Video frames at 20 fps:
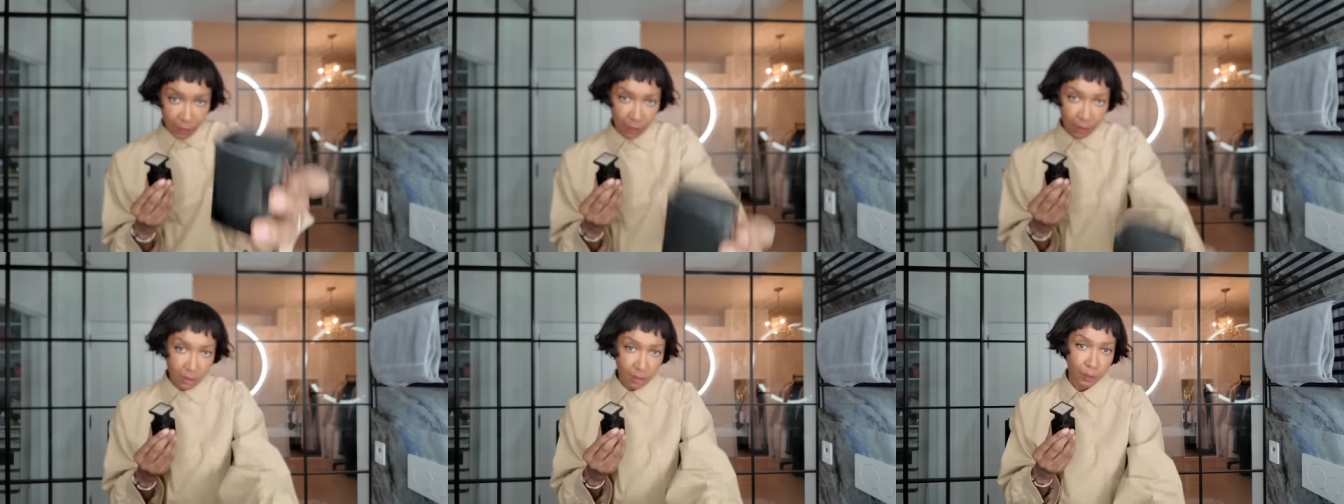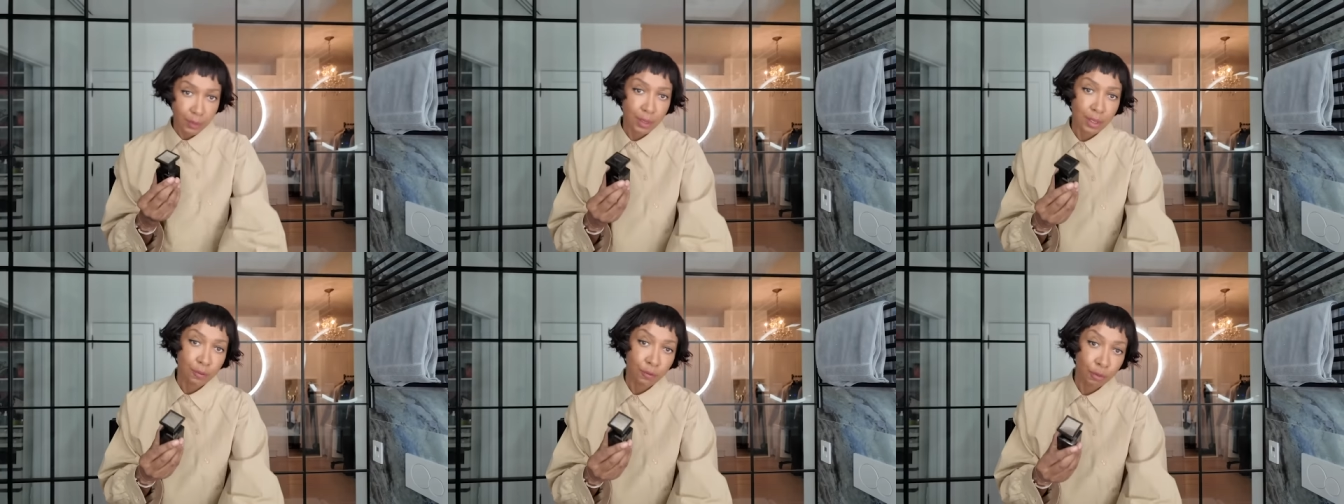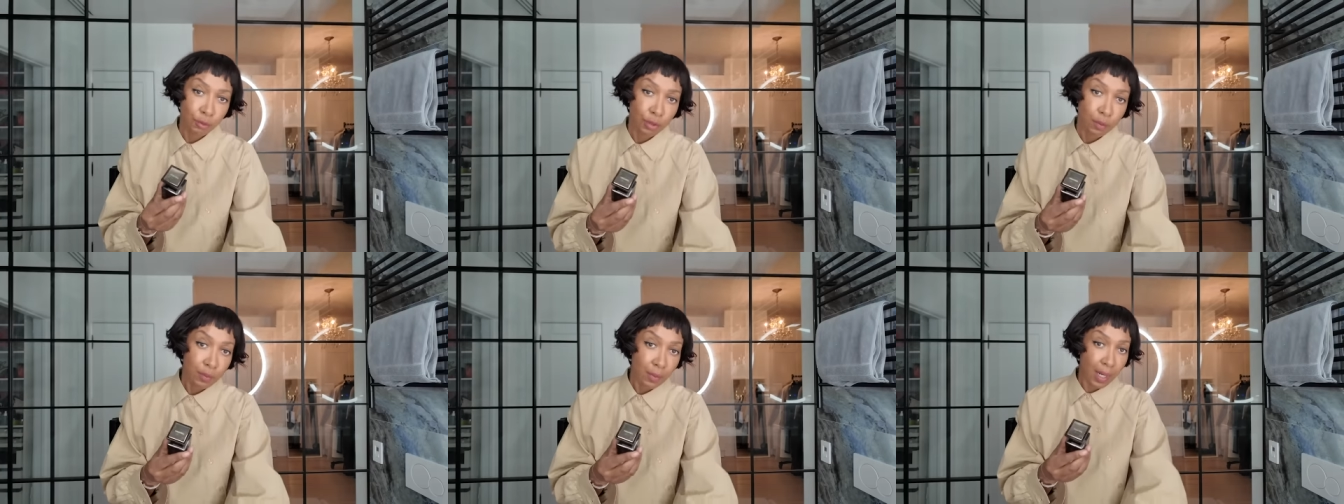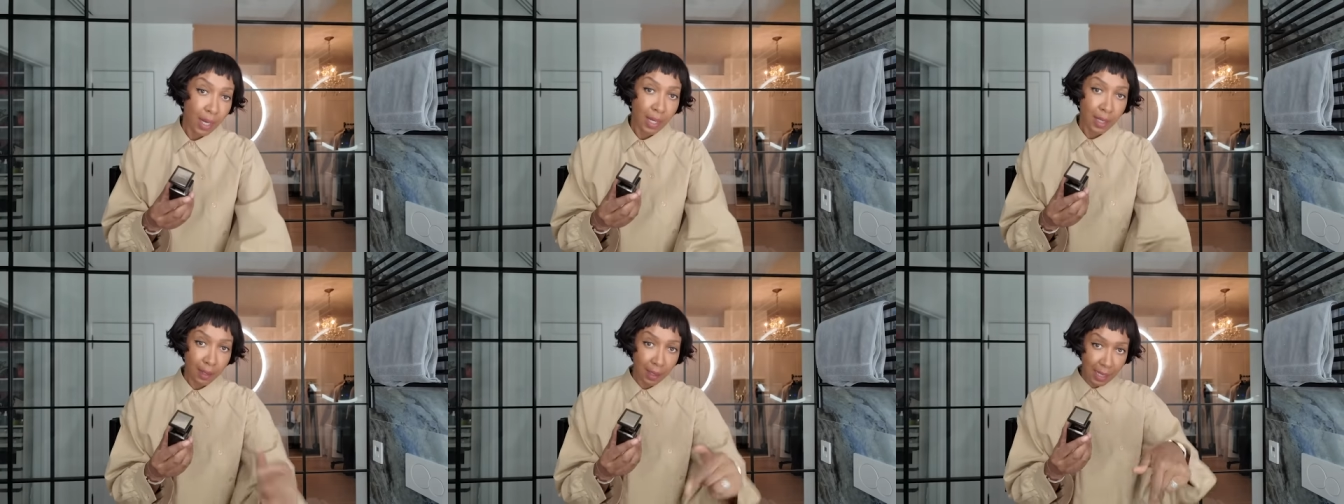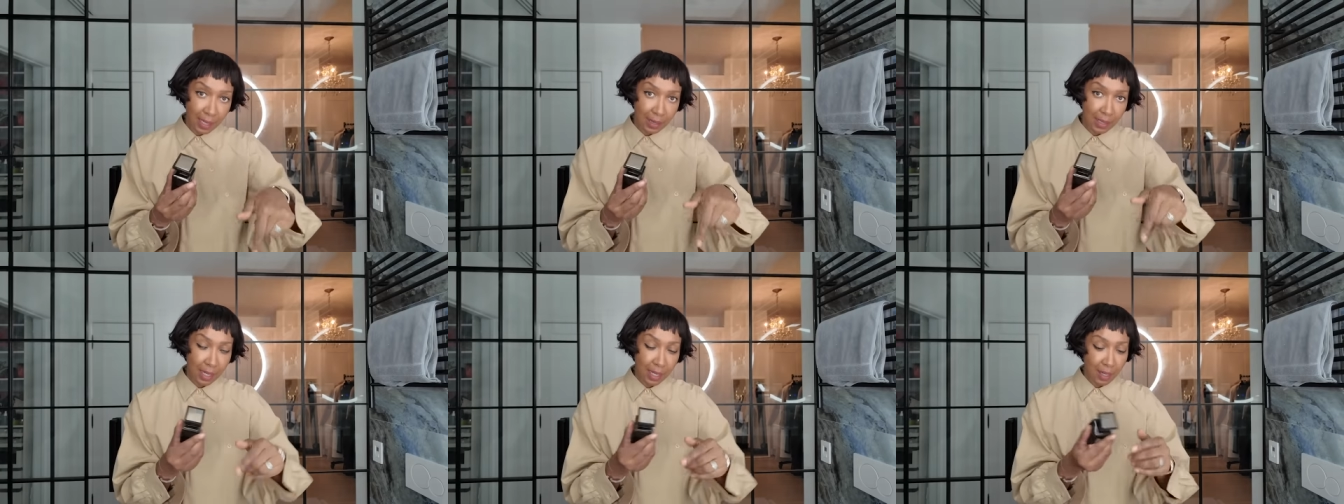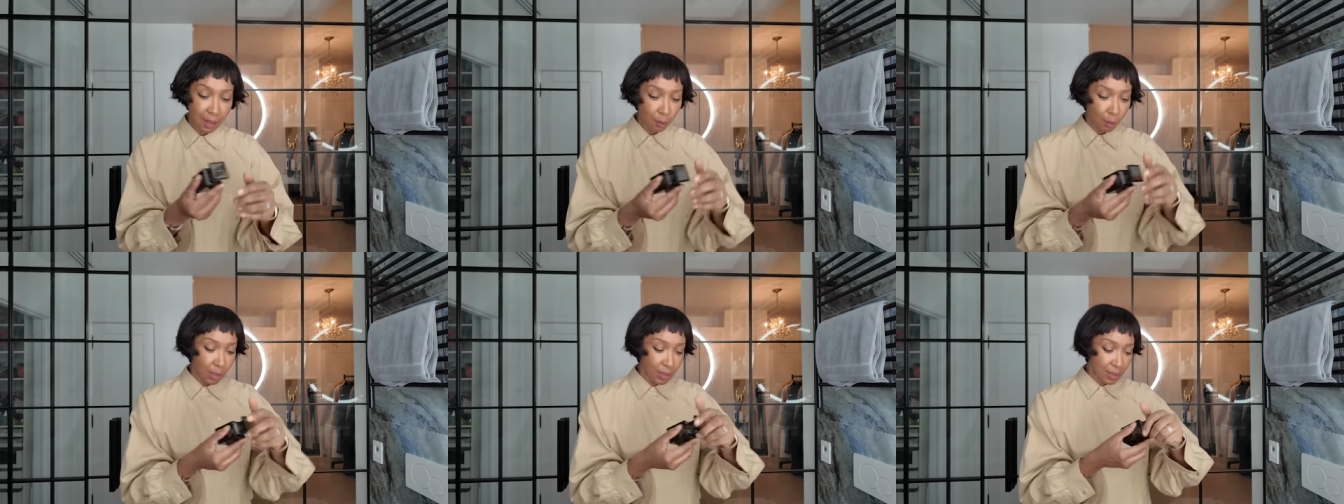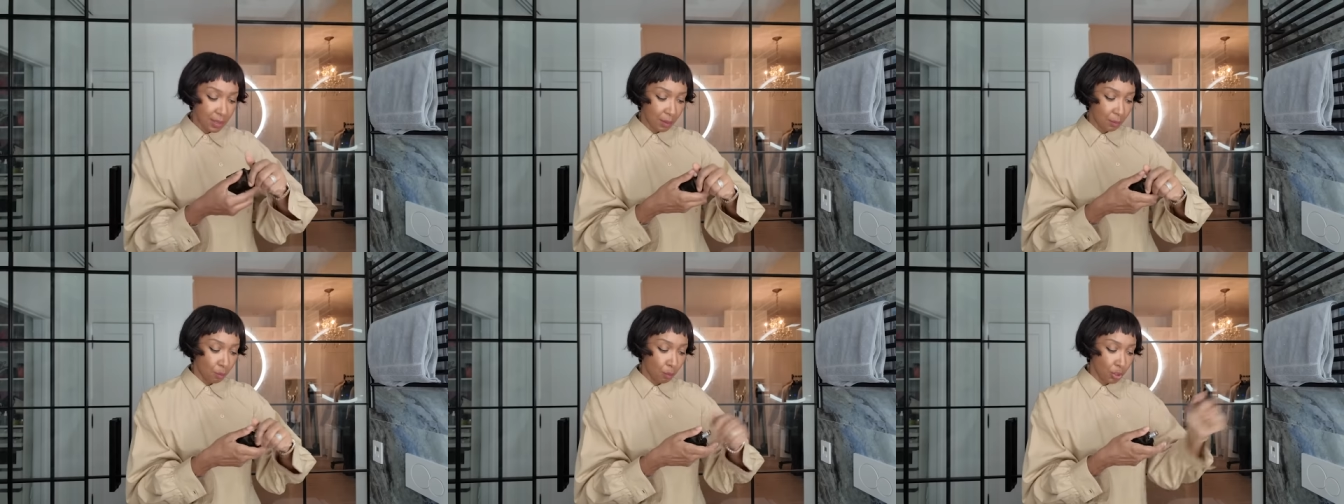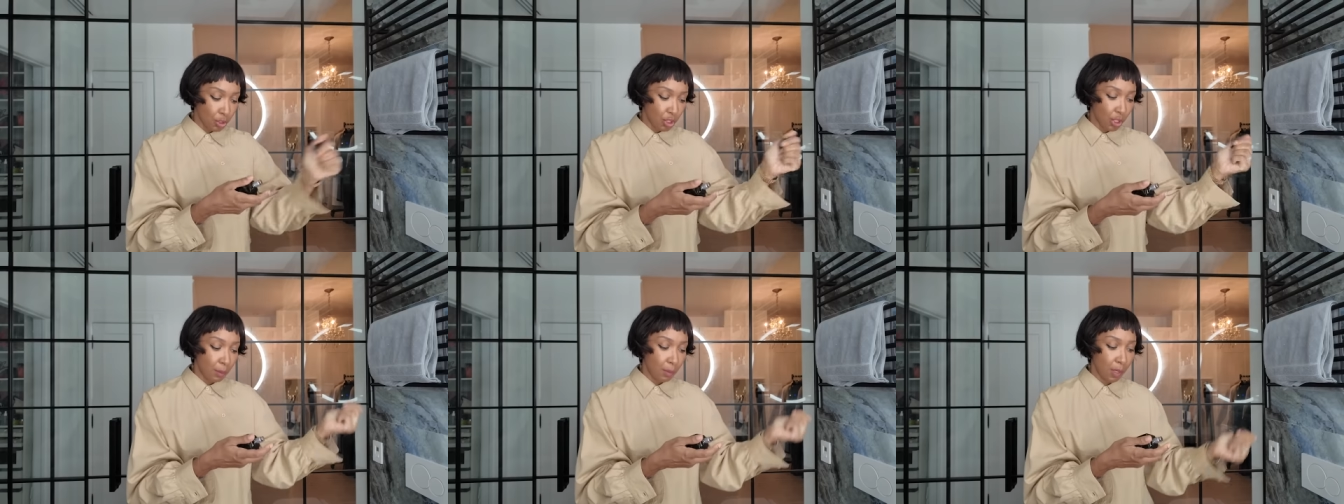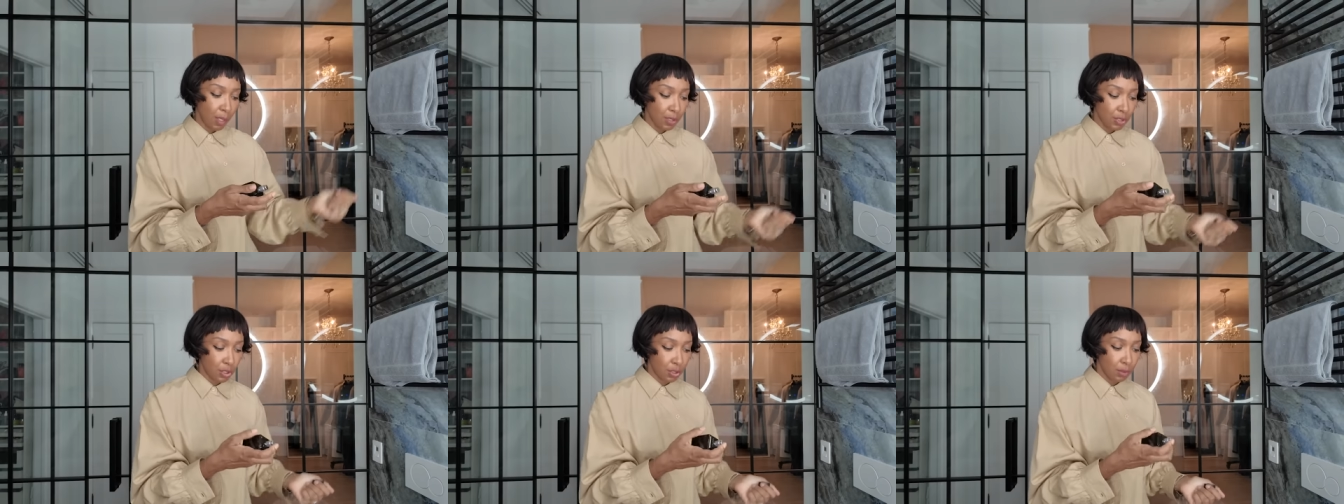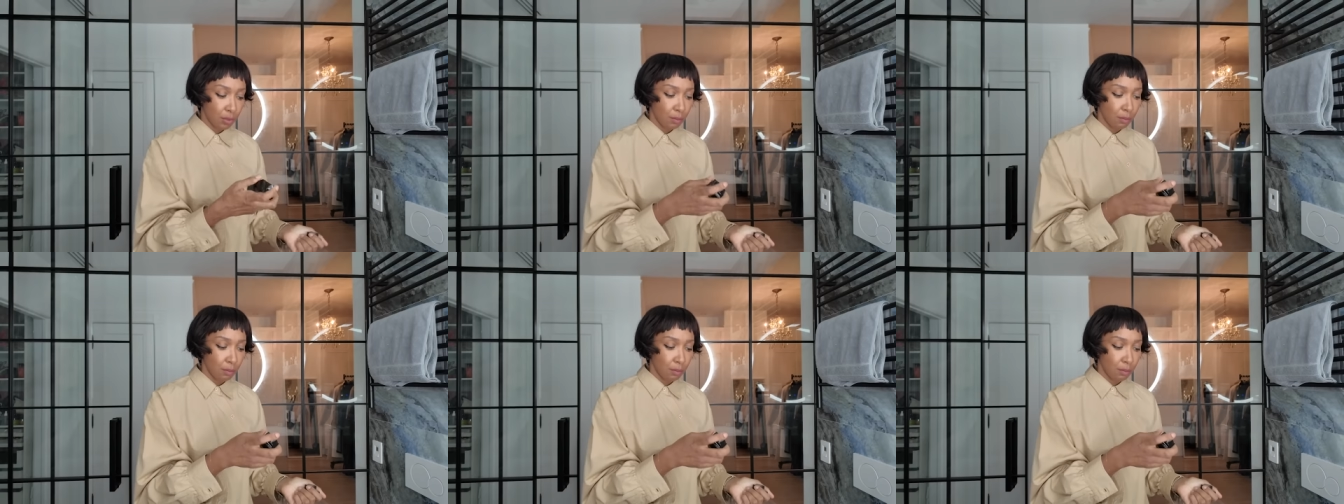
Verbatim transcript: So in the living room, I light that whilst I'm watching Mar